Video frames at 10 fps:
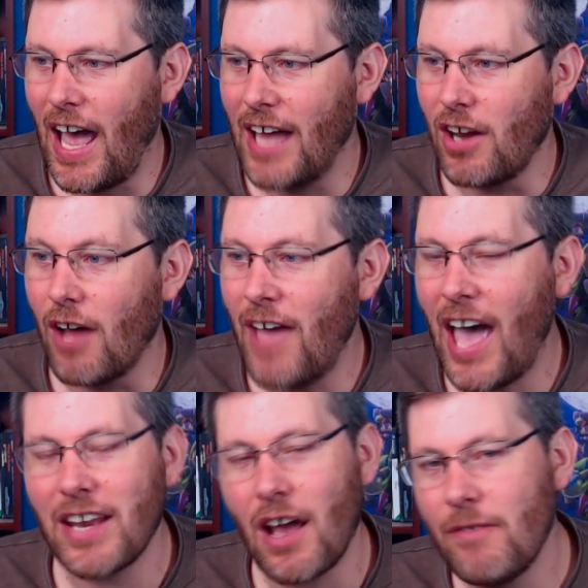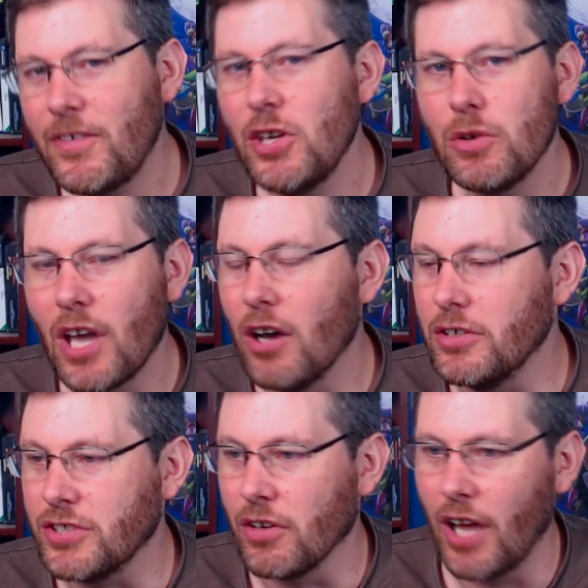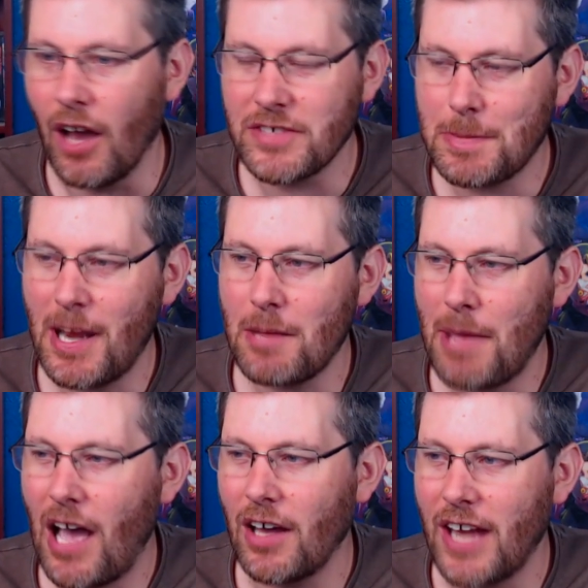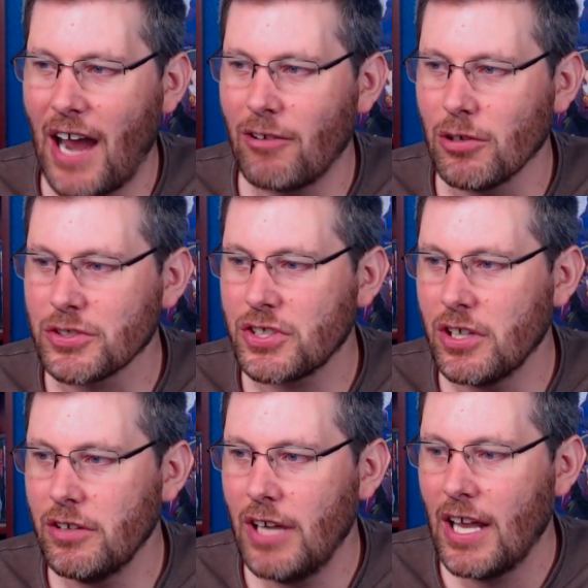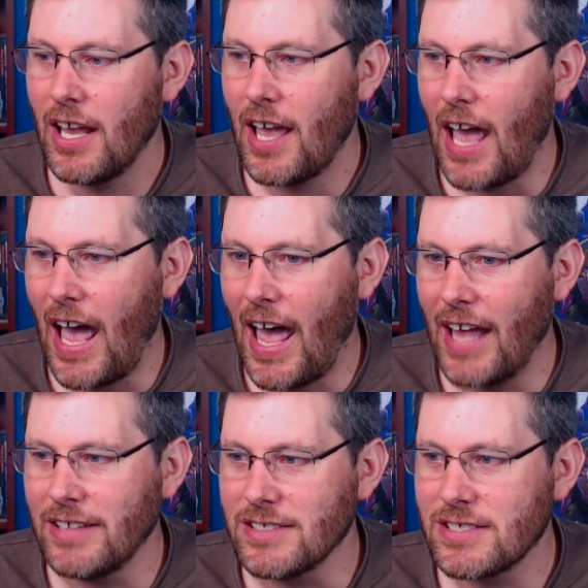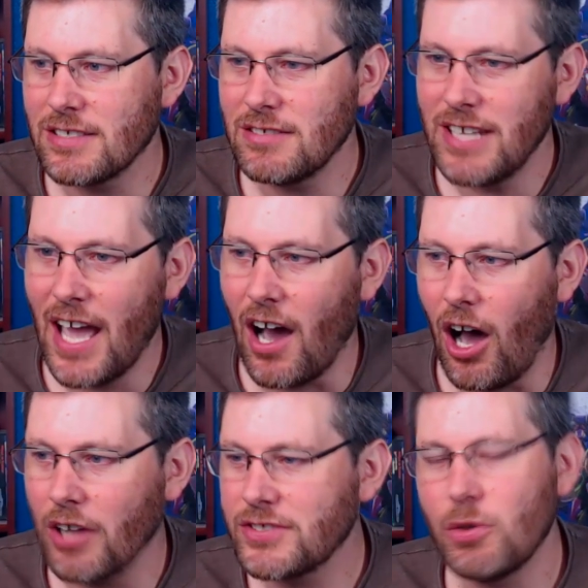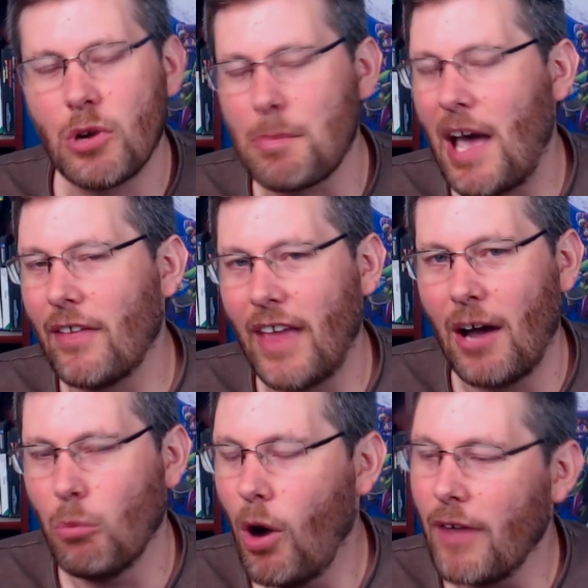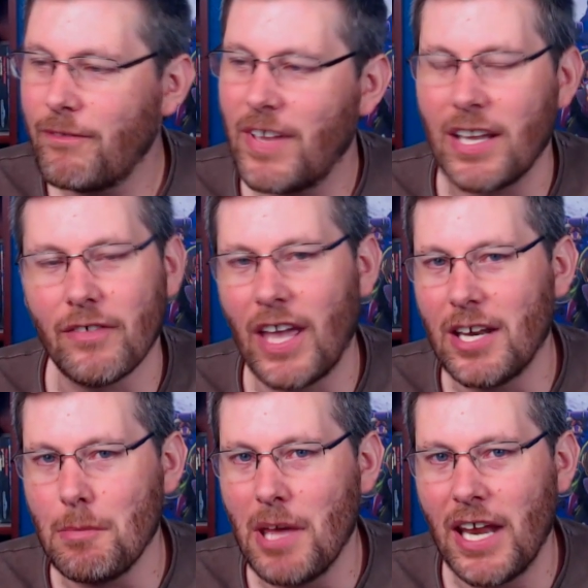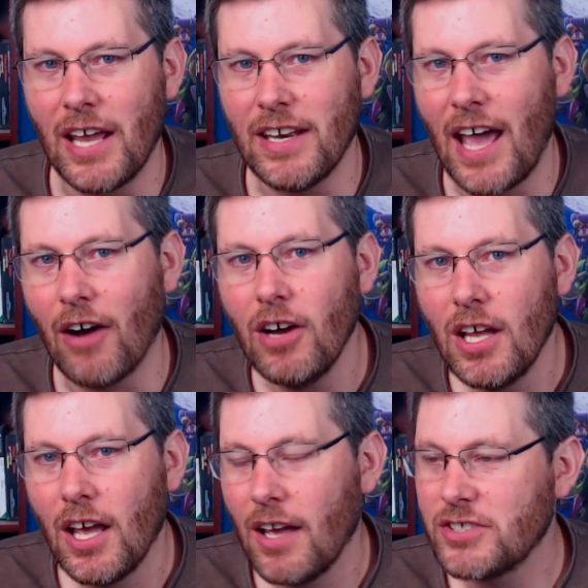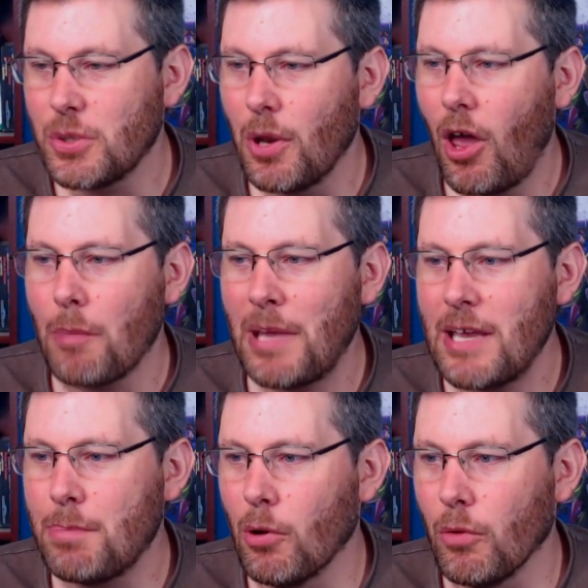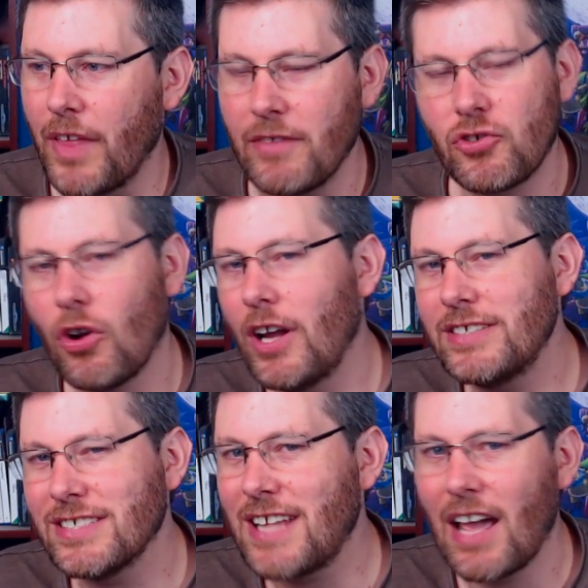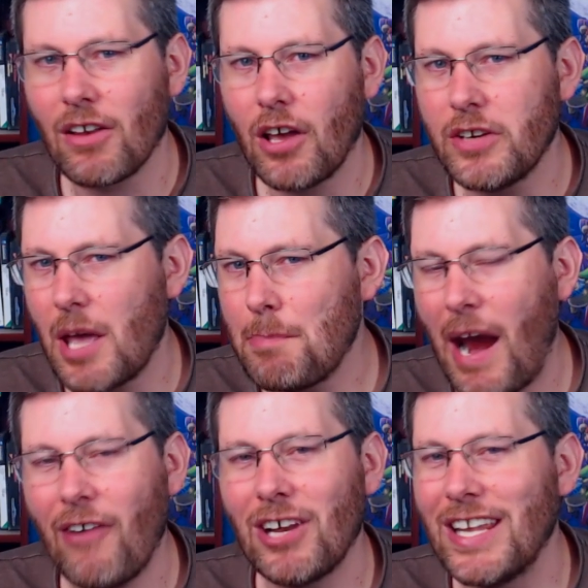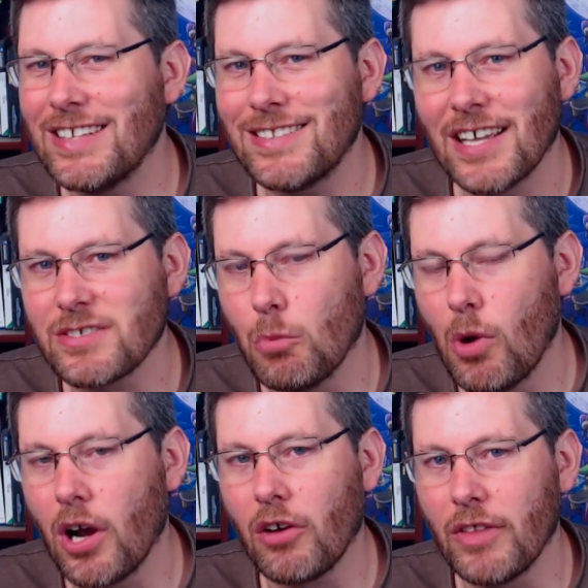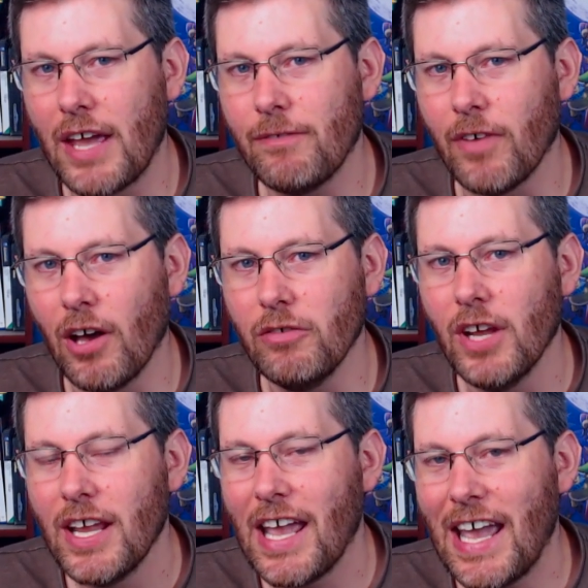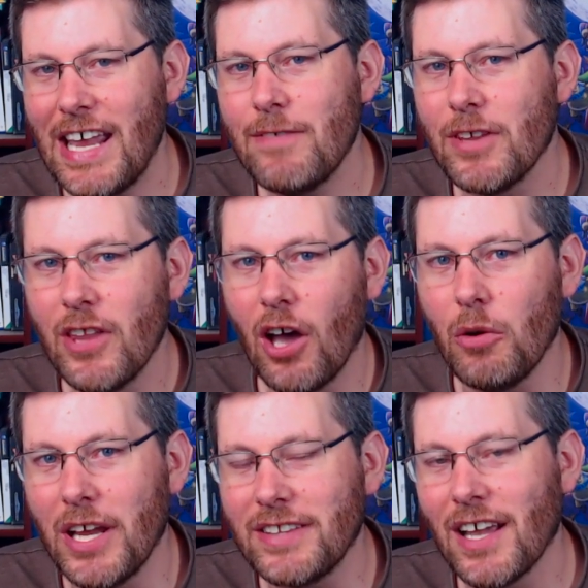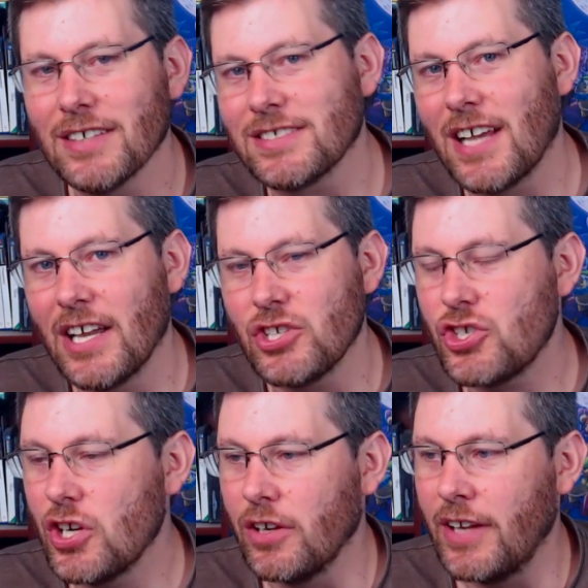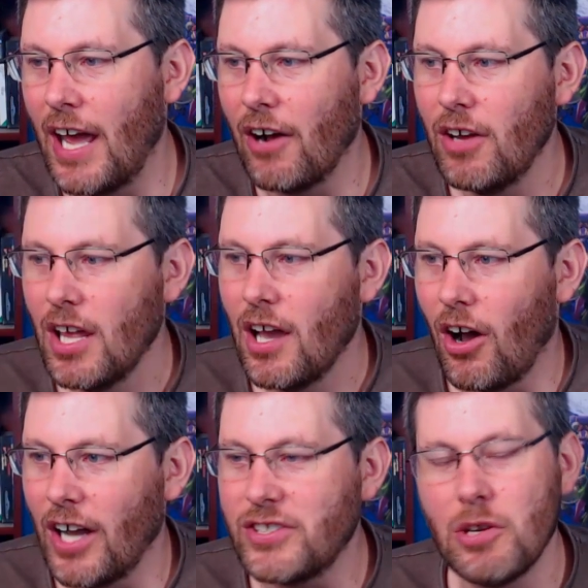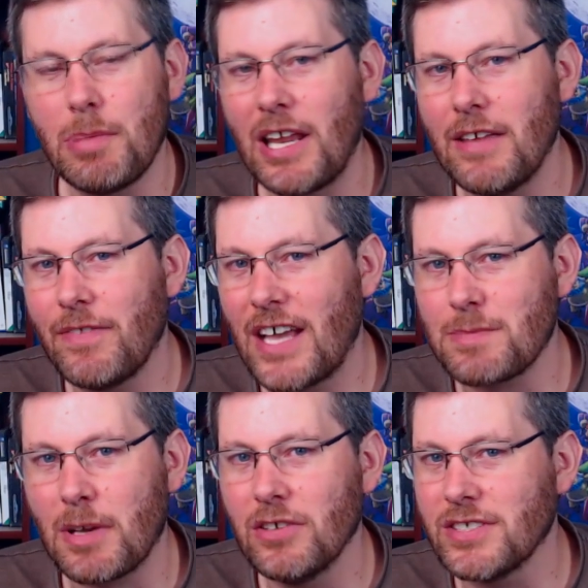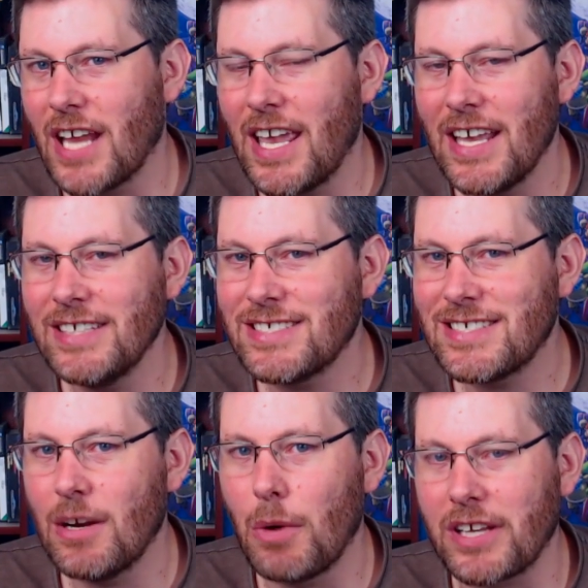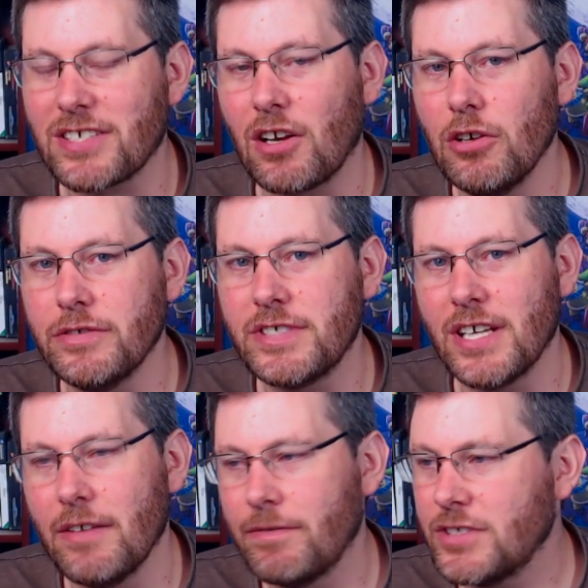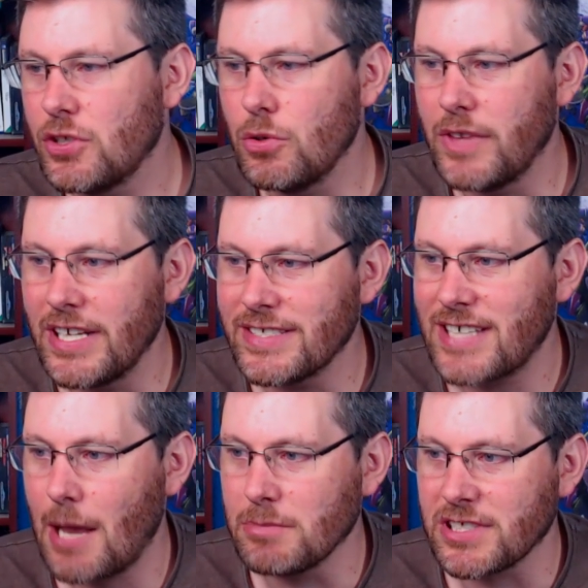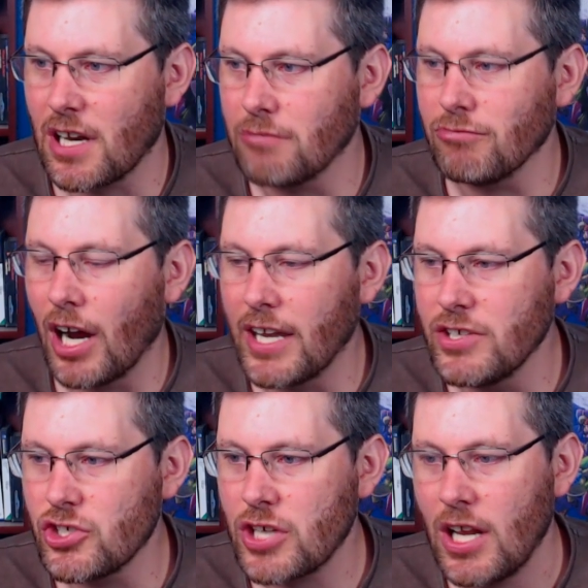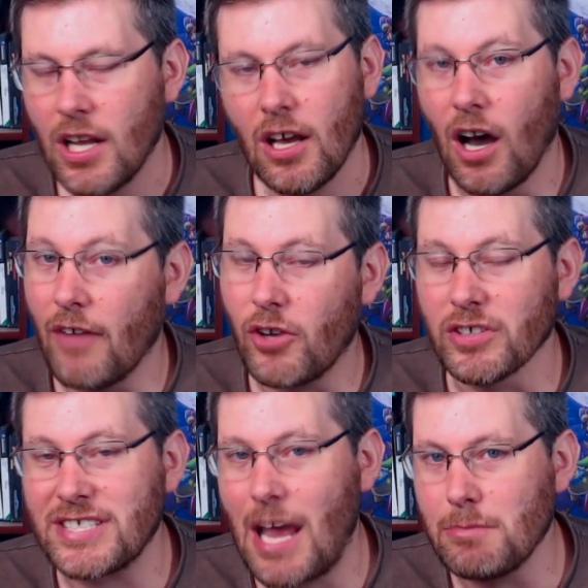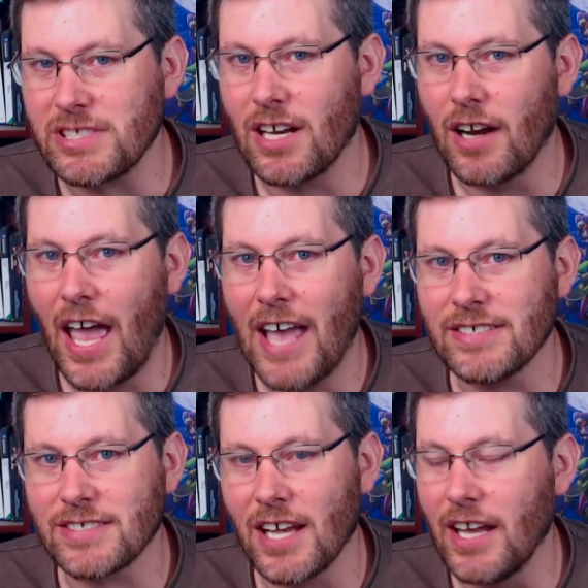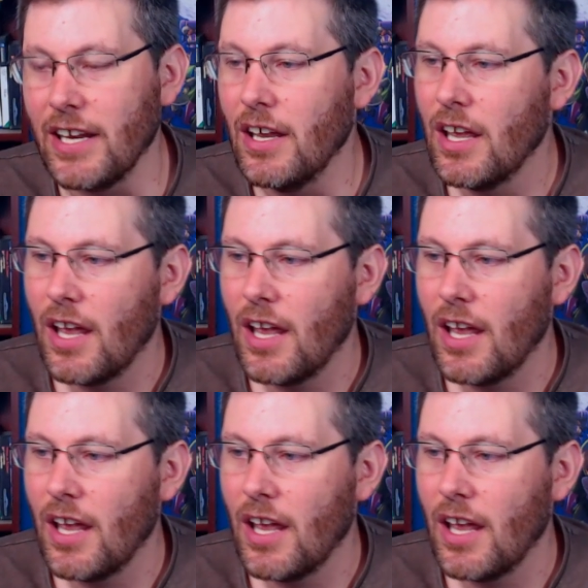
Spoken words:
And I've had a few goes on it. I've spent about an hour or two, and yeah, I'll talk about that, what I think of it in a minute. Now, to a lot of people, they've tried to download it. Apparently, it doesn't work on their phone, even though it does say it should. Now, I do believe that's because it is still exclusive to the Samsung range. I've got a Samsung S8.